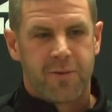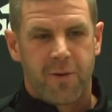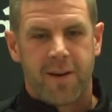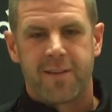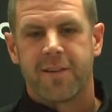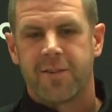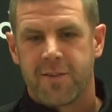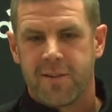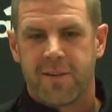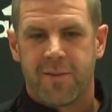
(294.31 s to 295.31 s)

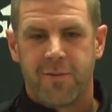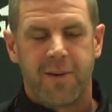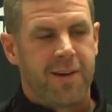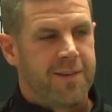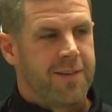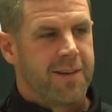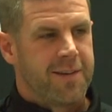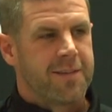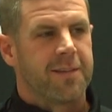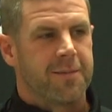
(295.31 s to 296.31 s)
transition to the
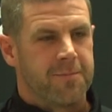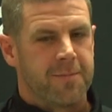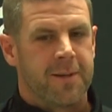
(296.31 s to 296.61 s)
VHS, and,